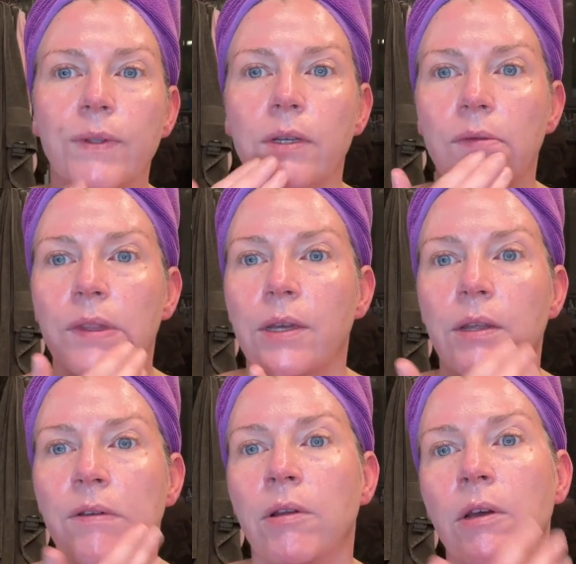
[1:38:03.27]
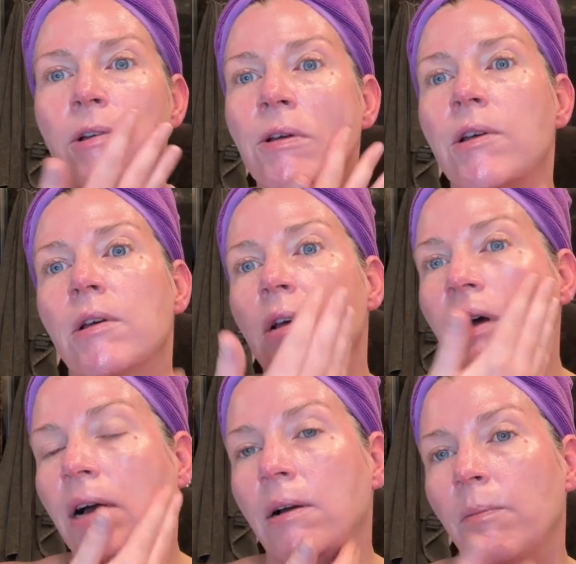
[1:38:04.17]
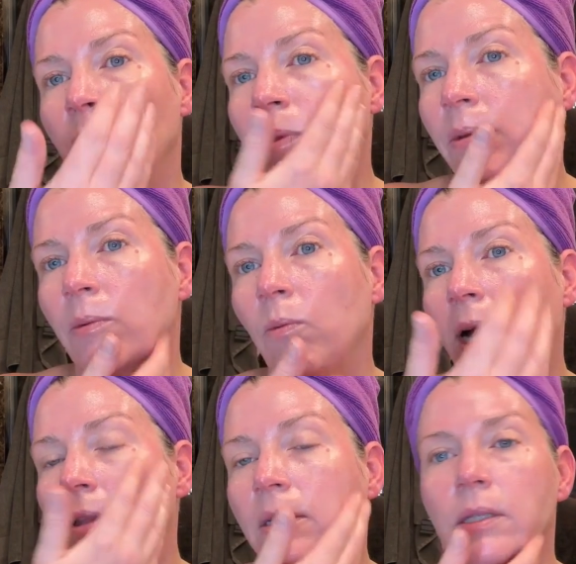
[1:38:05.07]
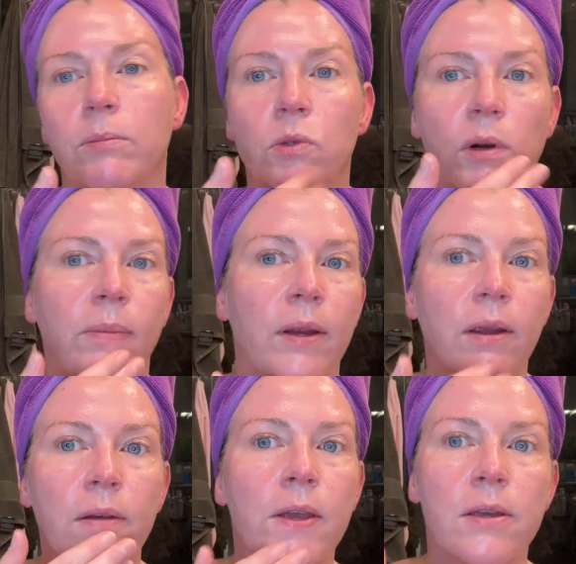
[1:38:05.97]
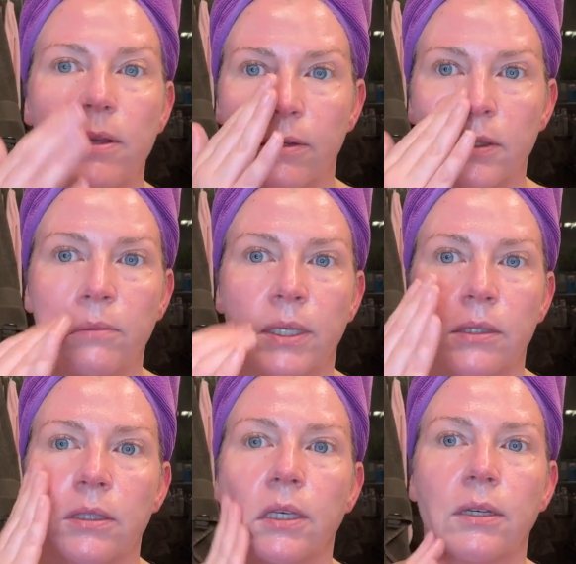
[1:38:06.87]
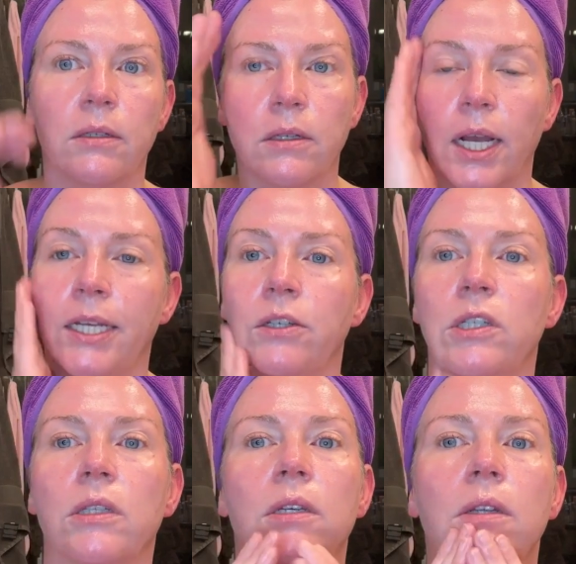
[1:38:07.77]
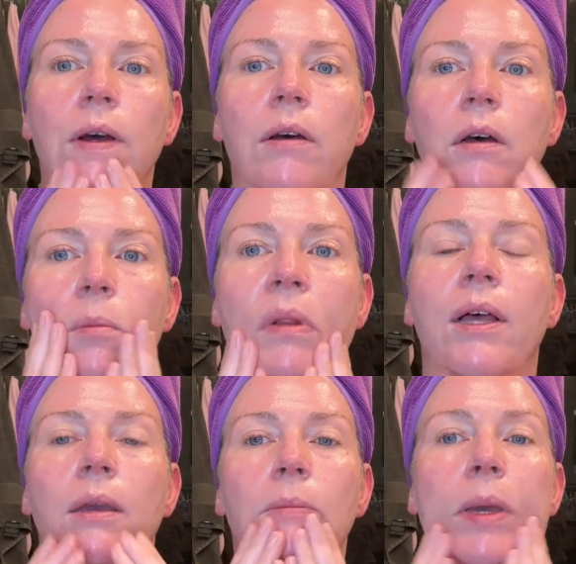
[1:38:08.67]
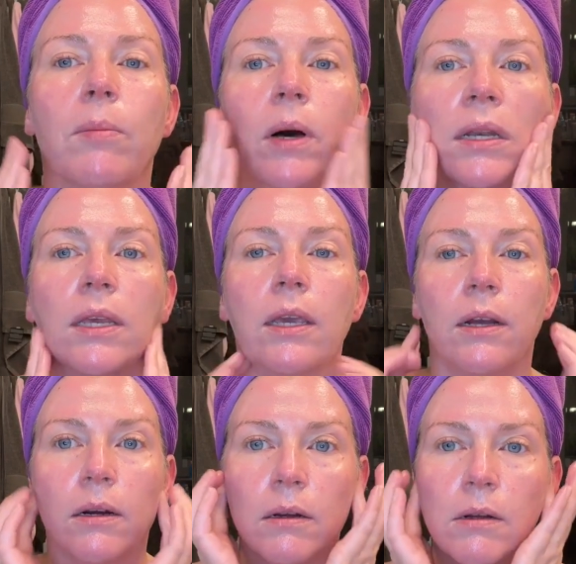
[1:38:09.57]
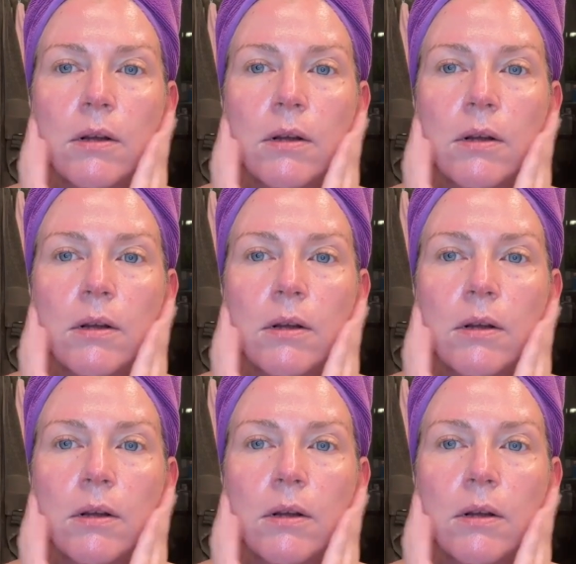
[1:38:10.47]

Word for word: and then um, while it's absorbing into my skin, I usually uh, apply my body care.